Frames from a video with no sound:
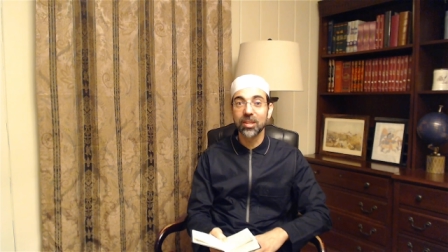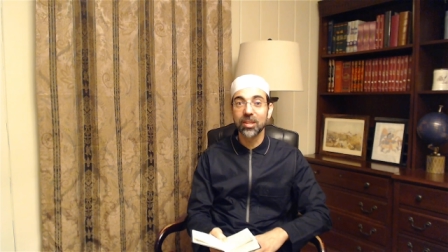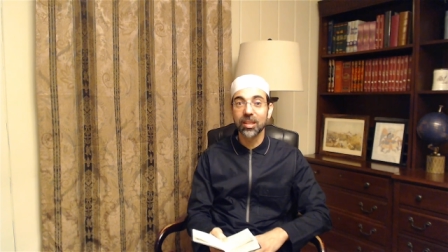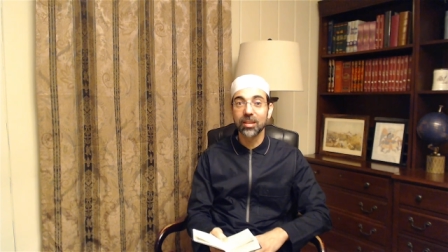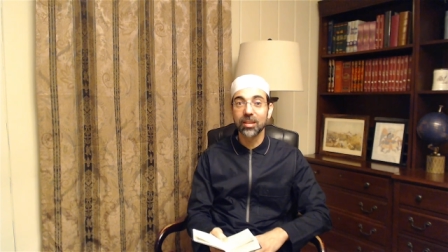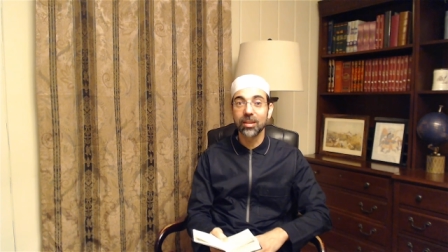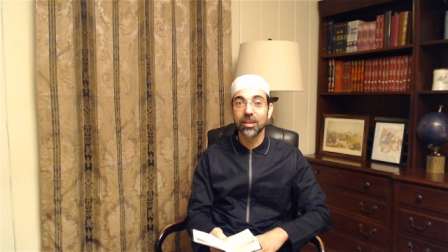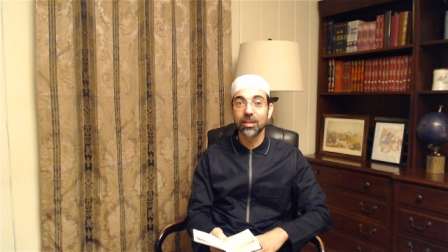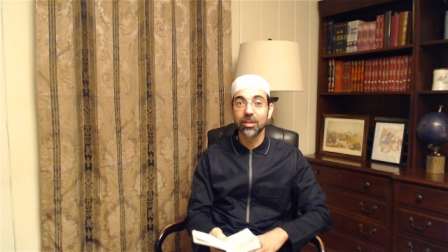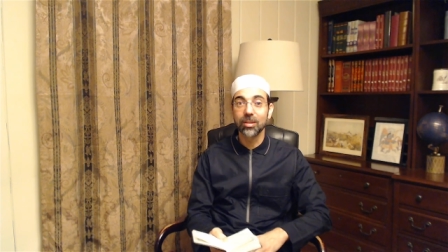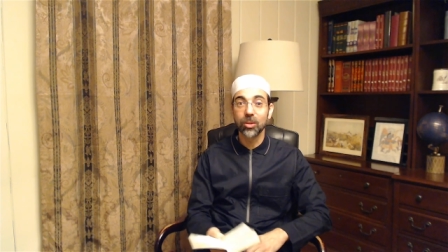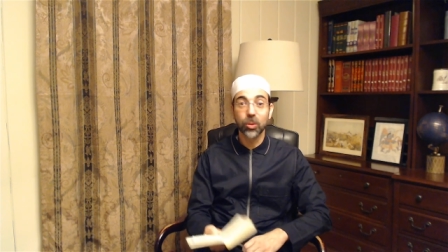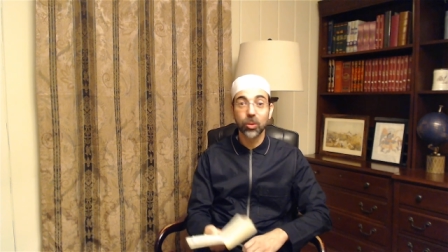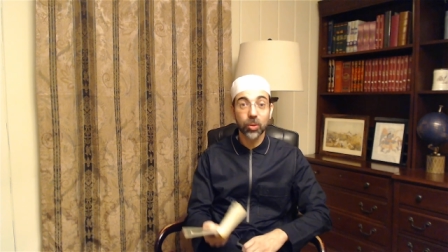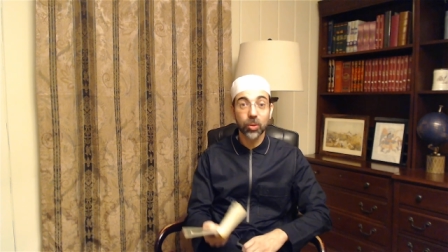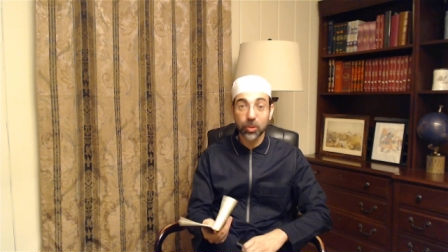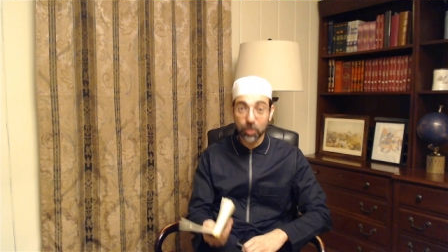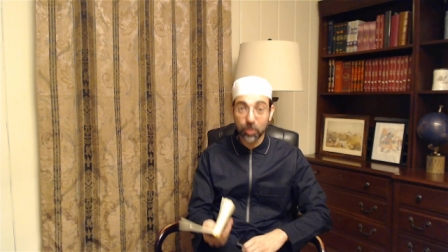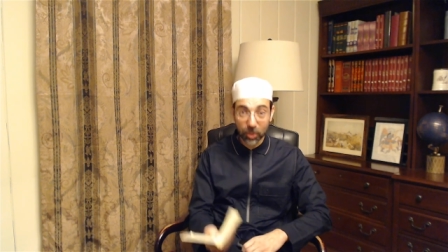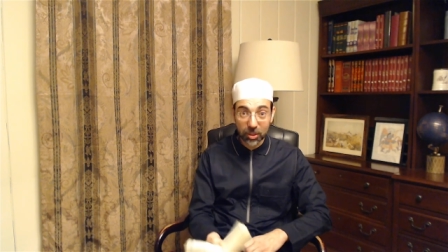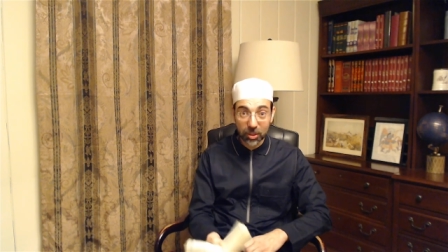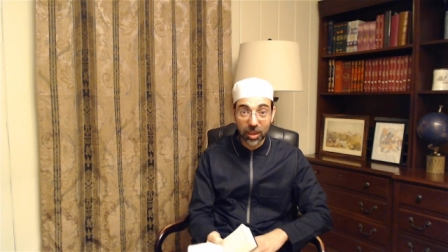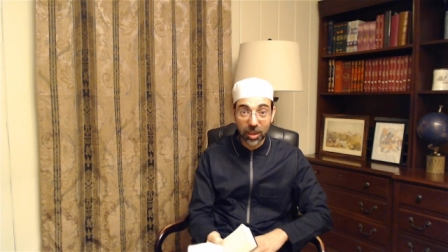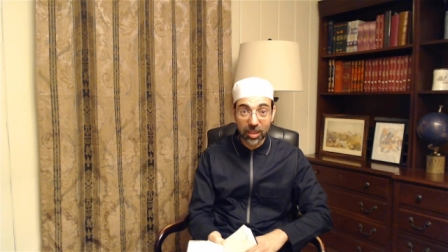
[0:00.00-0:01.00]
and do we
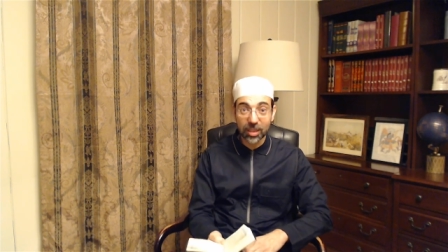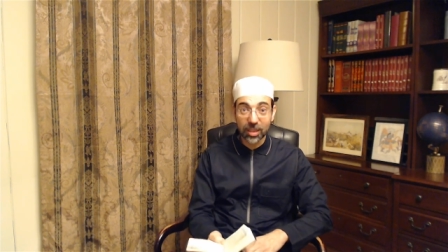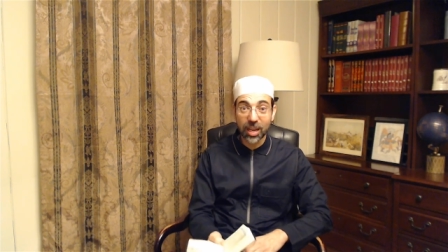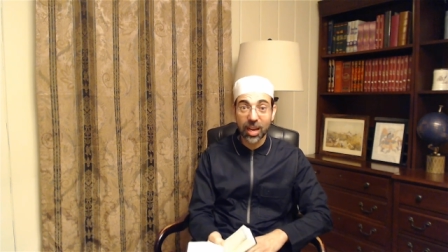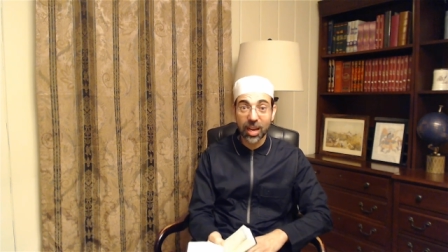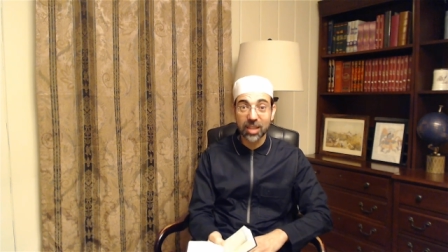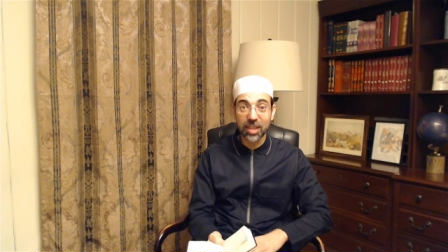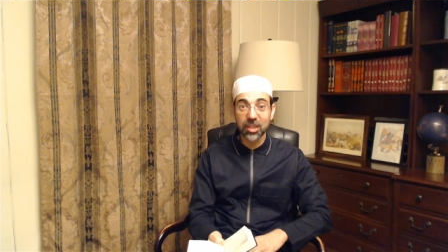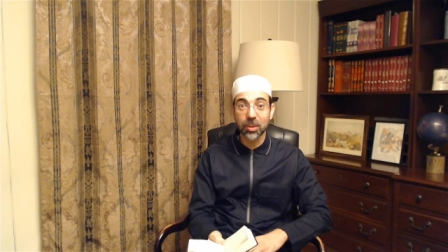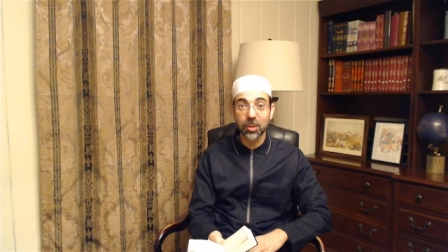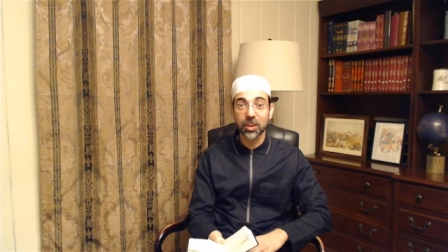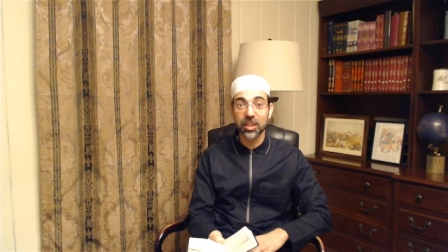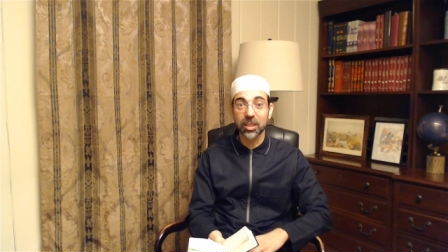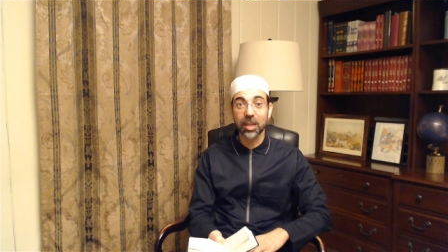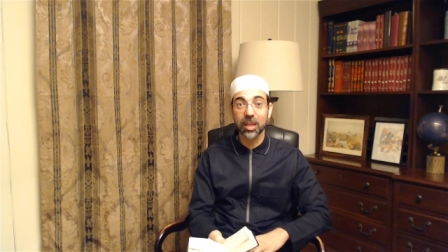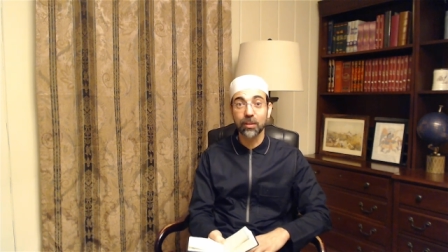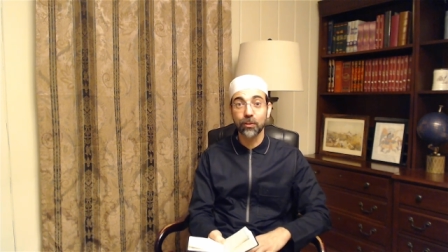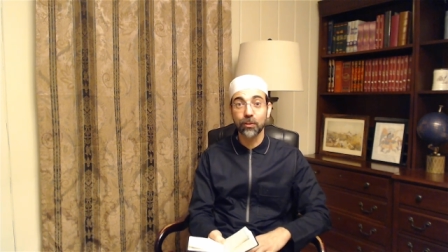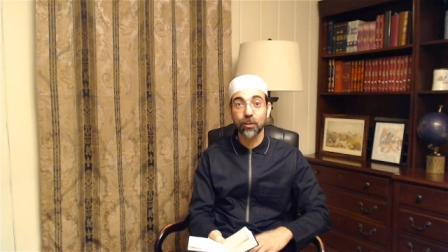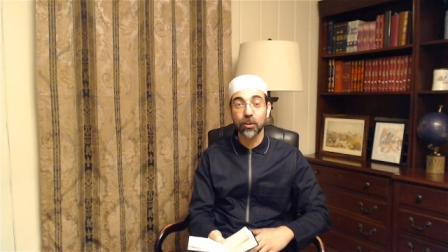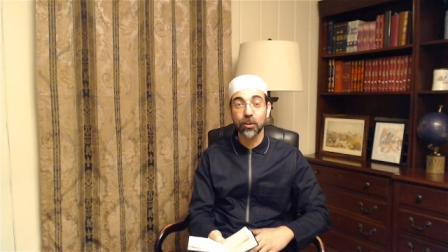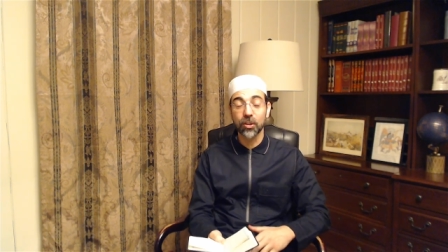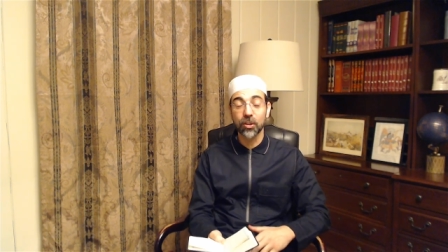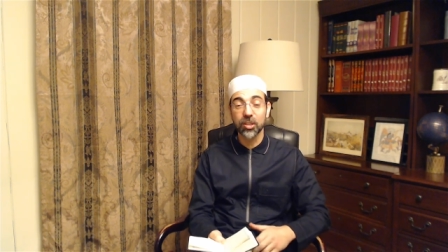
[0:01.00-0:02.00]
put Allah Azza wa Jal
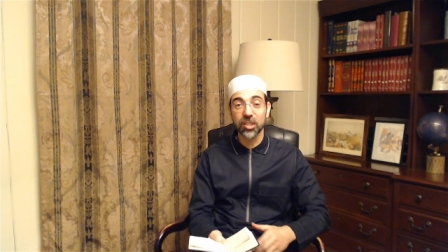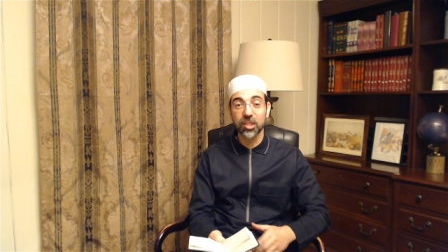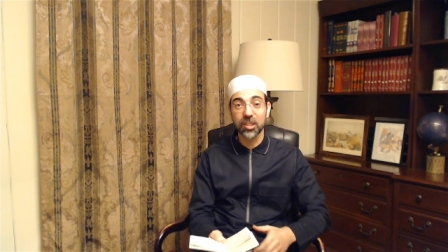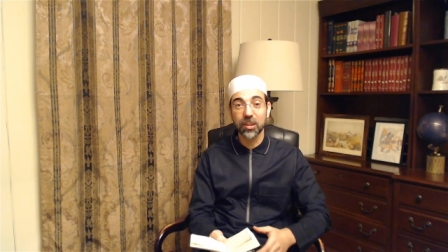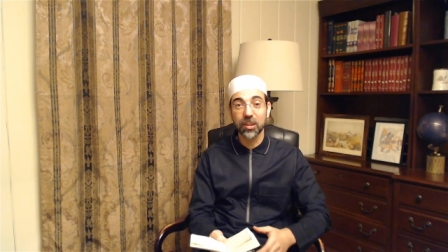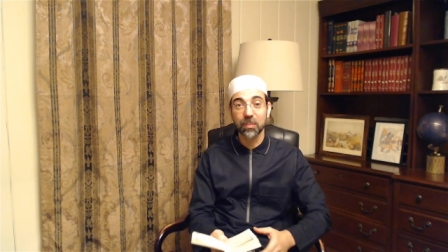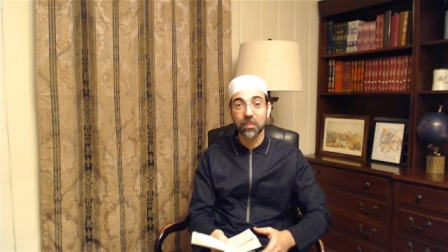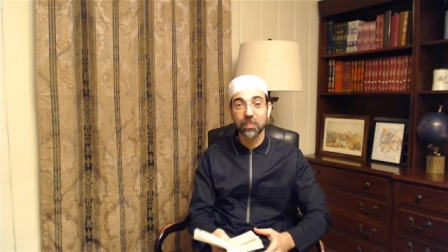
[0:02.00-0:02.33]
first?